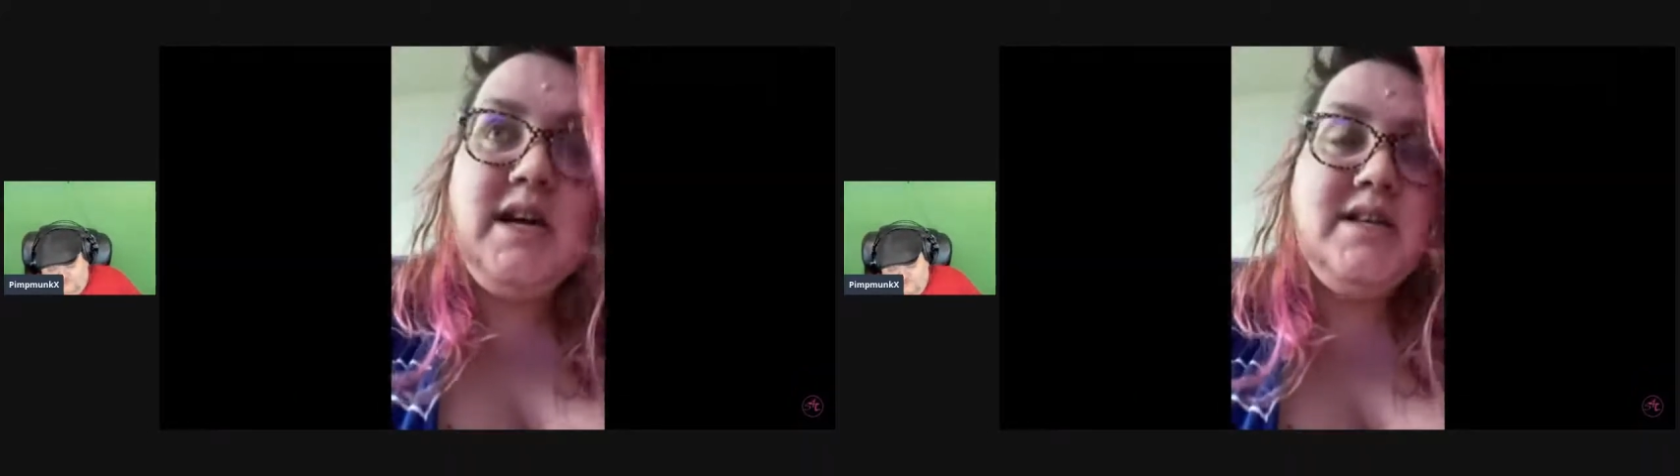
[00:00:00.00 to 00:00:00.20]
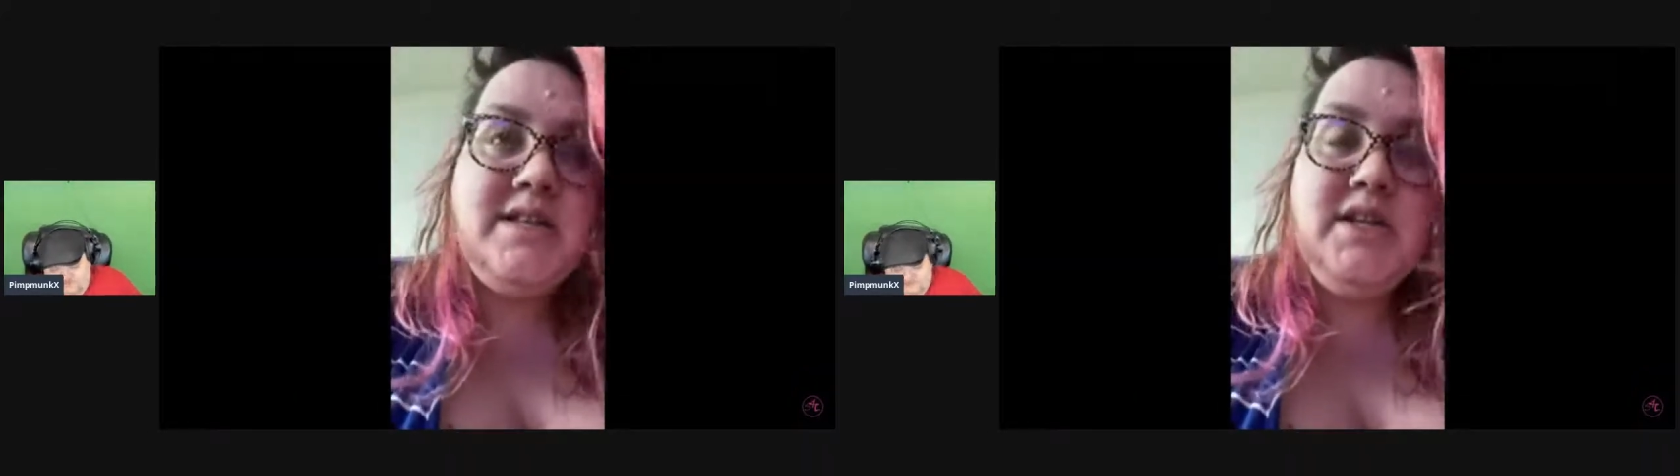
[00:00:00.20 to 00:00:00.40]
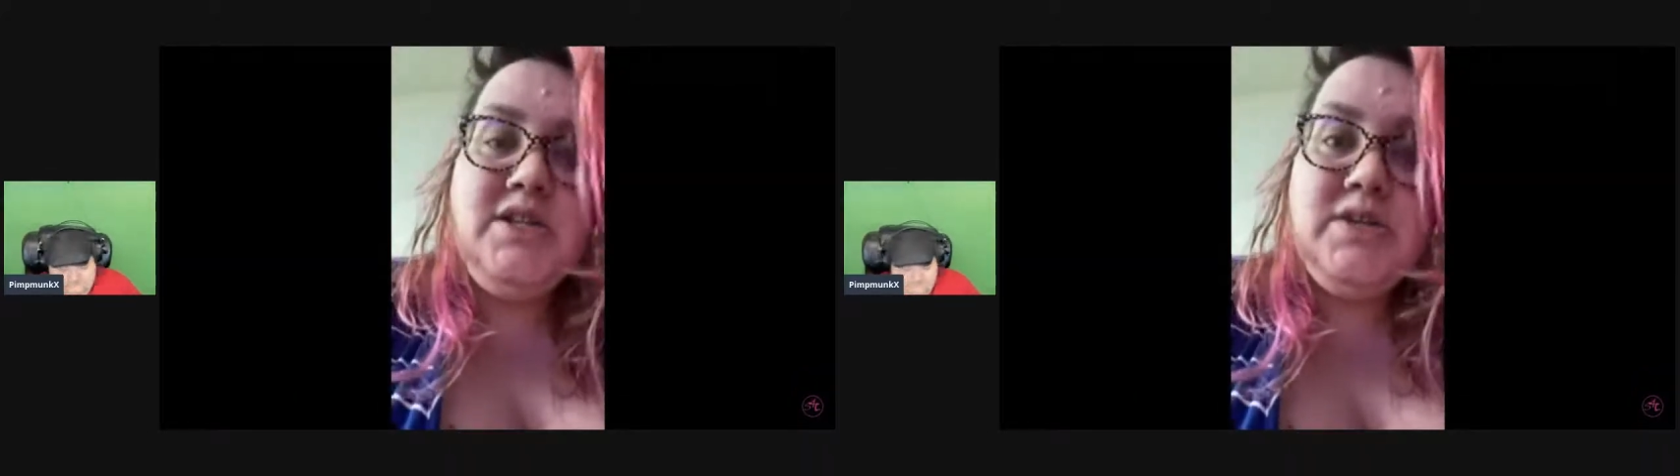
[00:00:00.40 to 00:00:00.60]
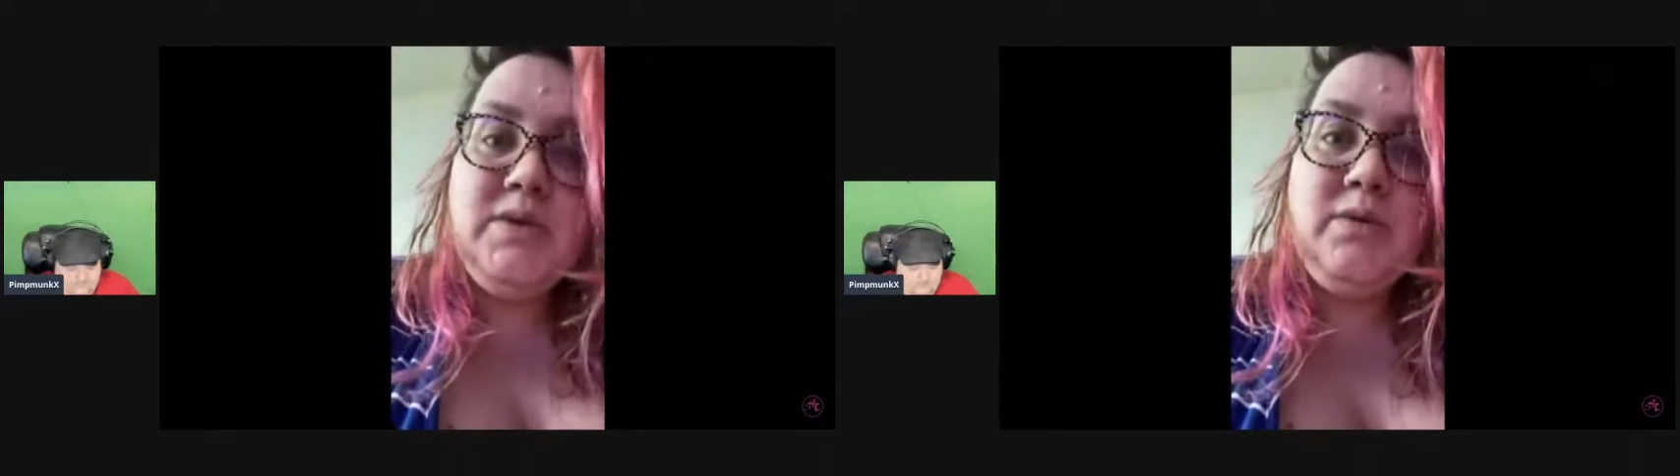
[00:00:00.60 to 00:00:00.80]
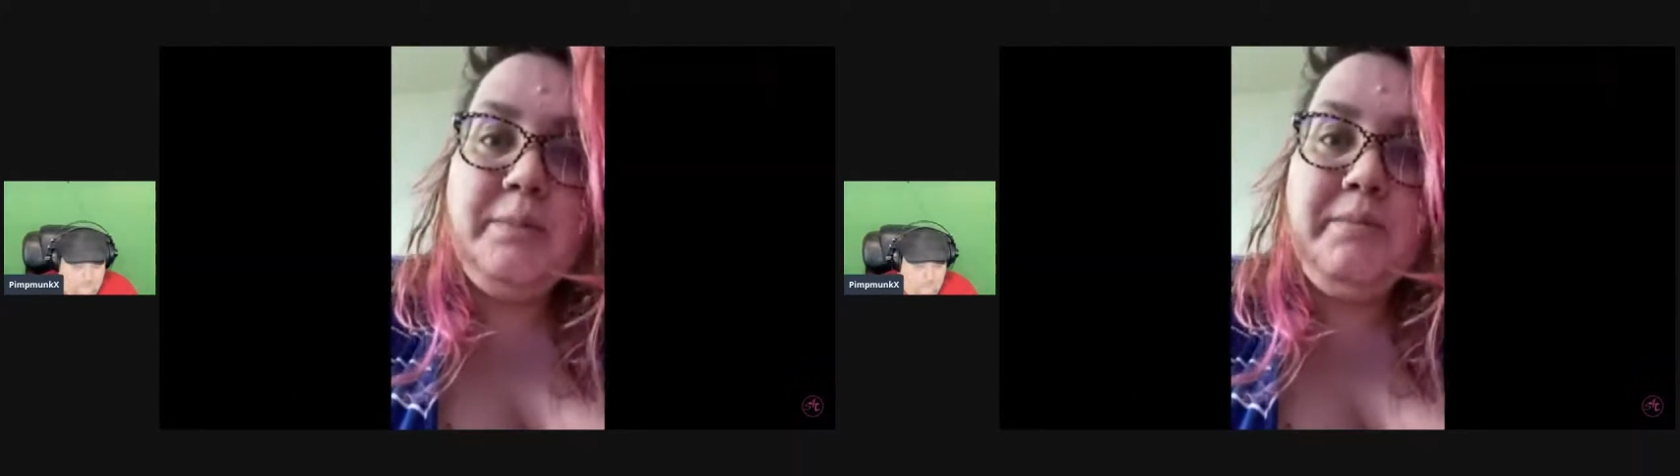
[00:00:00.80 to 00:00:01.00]
disgusting to do
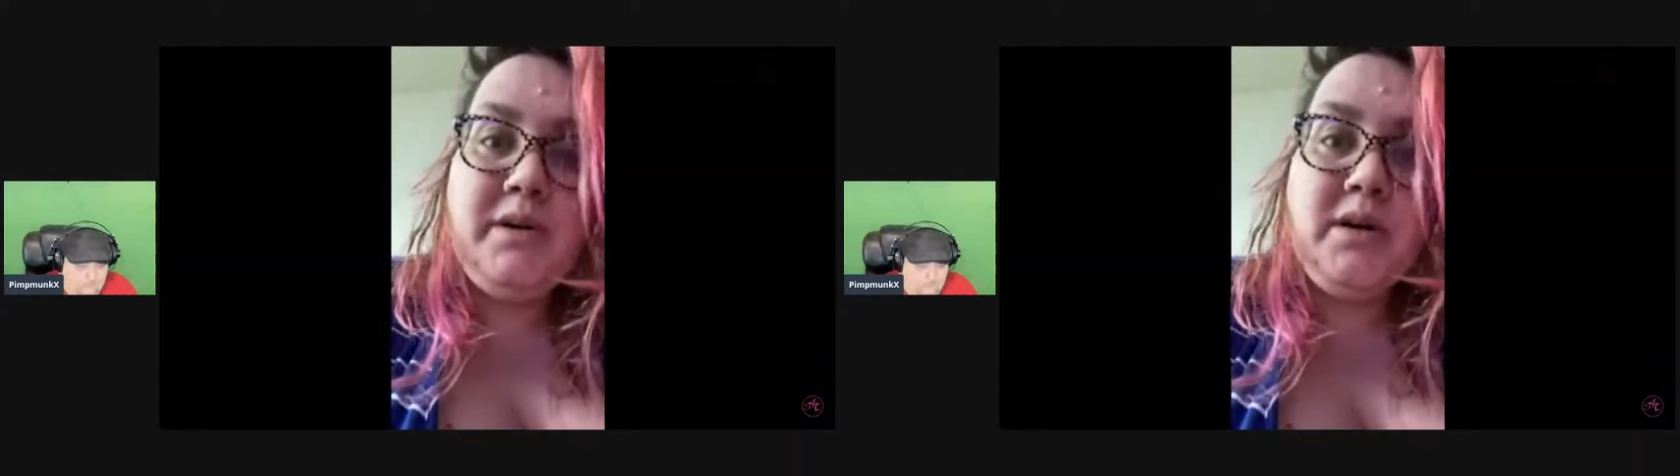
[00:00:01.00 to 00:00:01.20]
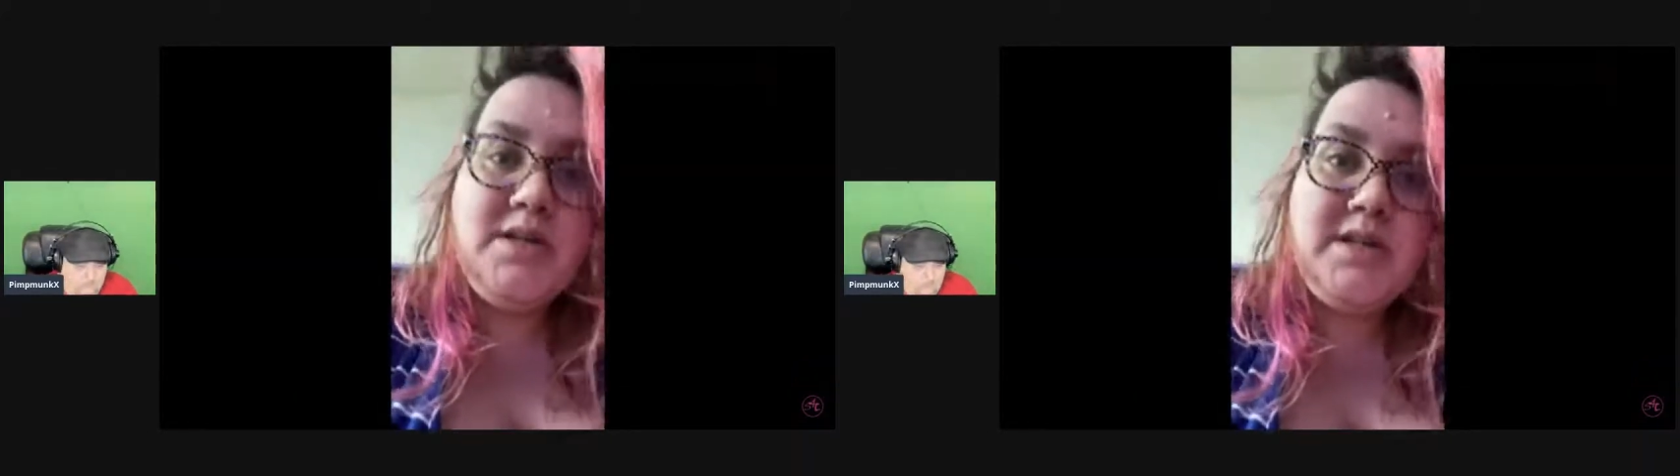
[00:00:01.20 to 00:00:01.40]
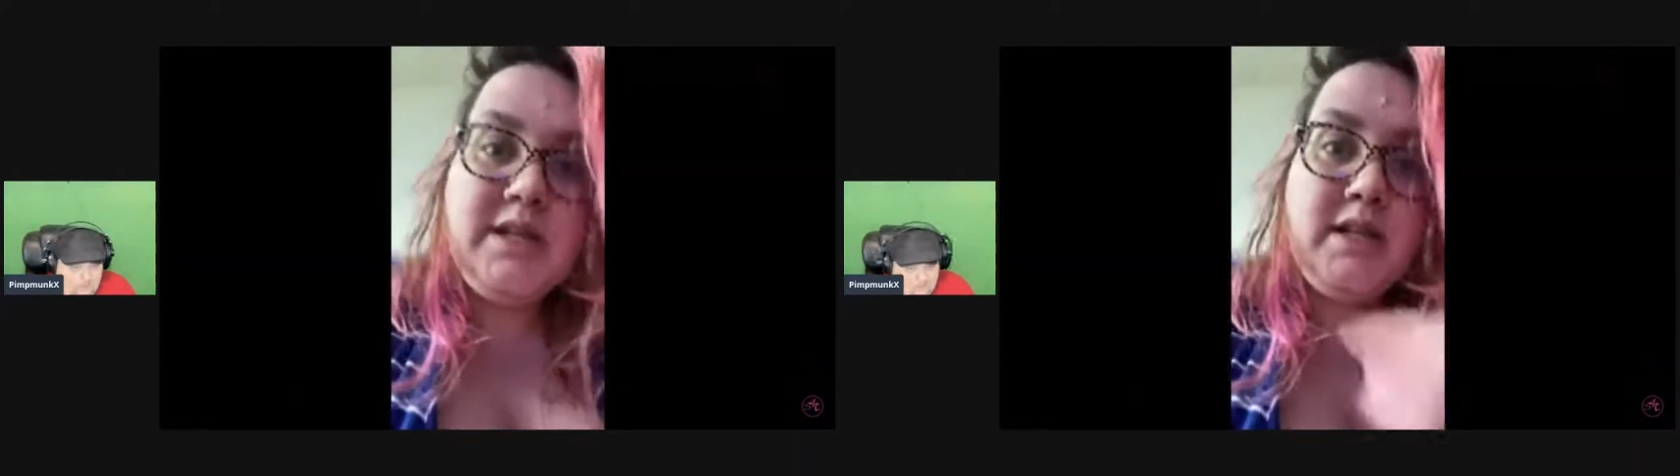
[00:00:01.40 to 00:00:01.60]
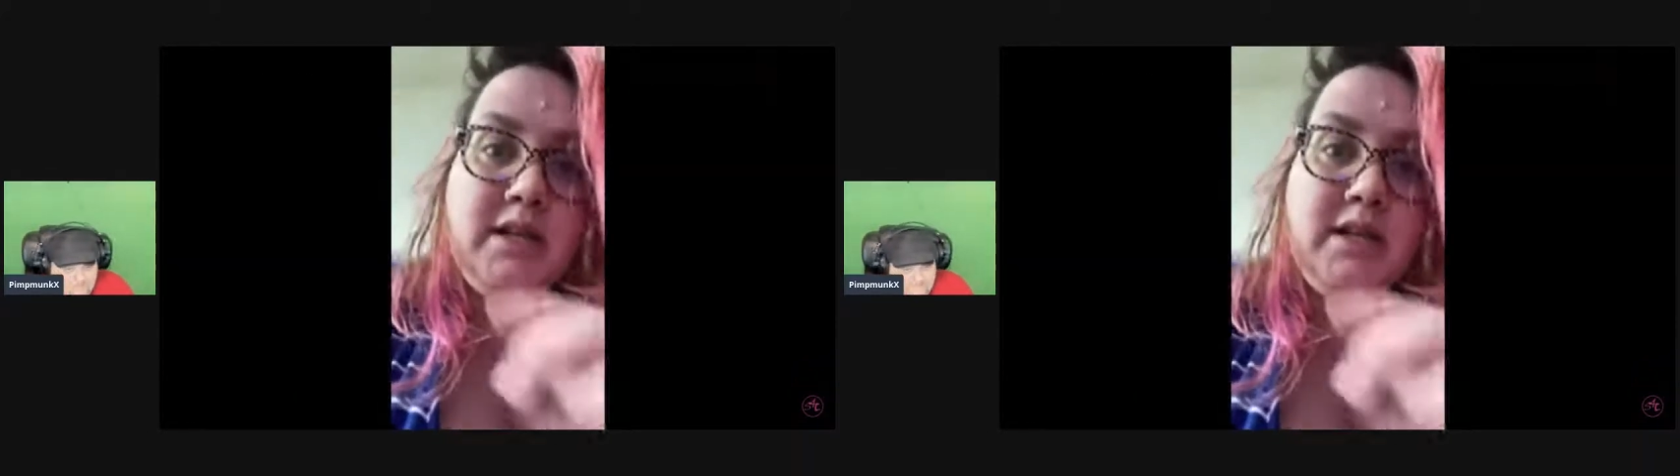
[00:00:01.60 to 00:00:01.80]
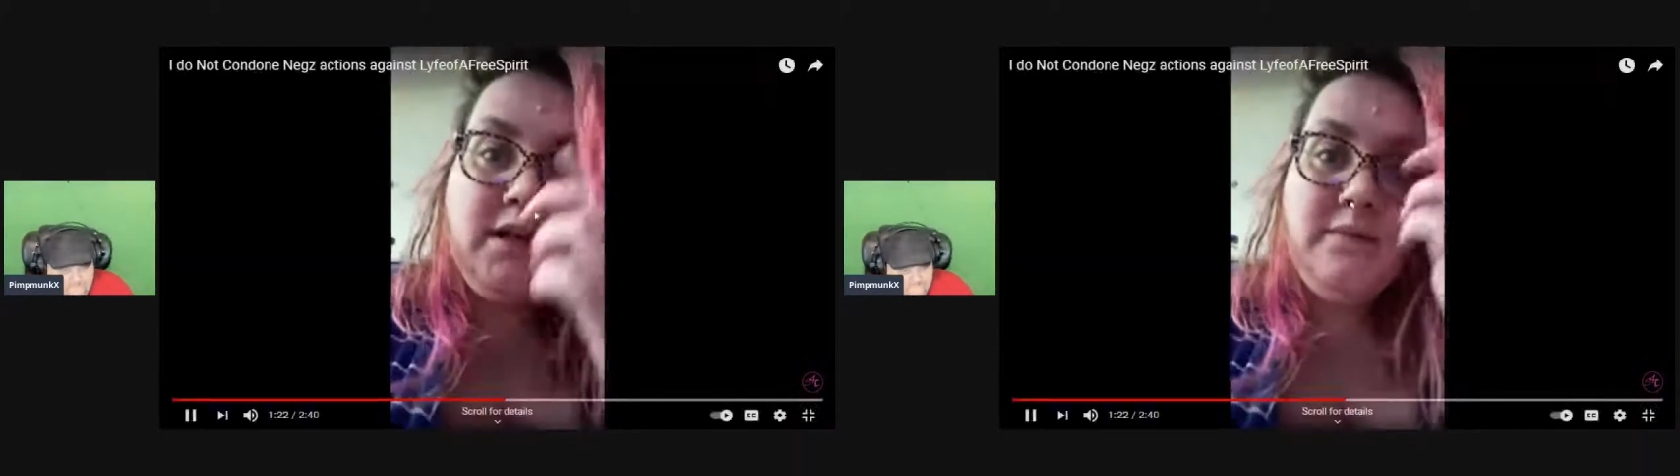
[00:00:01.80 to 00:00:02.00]
to a person.